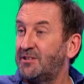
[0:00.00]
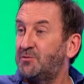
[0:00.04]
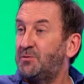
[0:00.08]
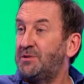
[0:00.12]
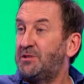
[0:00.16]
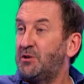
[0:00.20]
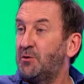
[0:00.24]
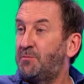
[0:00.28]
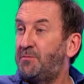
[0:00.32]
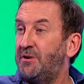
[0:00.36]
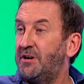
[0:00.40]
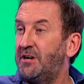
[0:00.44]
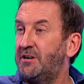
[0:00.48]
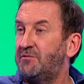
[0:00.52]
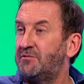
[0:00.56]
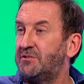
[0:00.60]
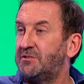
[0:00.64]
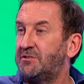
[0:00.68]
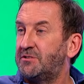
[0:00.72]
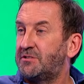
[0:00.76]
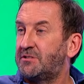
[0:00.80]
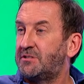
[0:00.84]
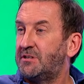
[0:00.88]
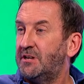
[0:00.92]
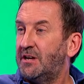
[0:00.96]
with your
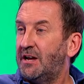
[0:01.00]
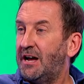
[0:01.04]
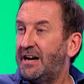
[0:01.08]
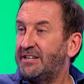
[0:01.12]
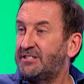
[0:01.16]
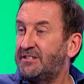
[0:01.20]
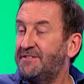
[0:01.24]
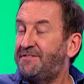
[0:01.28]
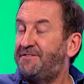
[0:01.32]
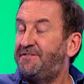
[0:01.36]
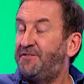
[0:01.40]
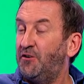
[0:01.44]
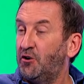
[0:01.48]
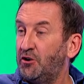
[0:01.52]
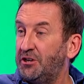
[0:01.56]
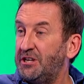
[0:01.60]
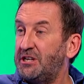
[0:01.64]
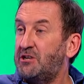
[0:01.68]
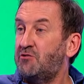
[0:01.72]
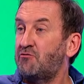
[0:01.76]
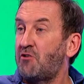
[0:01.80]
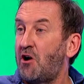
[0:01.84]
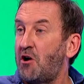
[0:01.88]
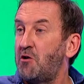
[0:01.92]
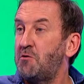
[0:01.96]
parents. As a fully
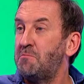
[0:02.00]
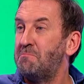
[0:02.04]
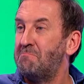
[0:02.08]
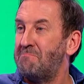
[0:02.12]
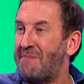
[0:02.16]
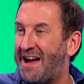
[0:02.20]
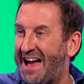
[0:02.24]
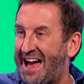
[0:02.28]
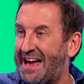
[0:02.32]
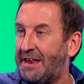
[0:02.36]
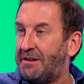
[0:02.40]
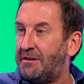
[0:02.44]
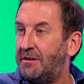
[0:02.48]
grown man.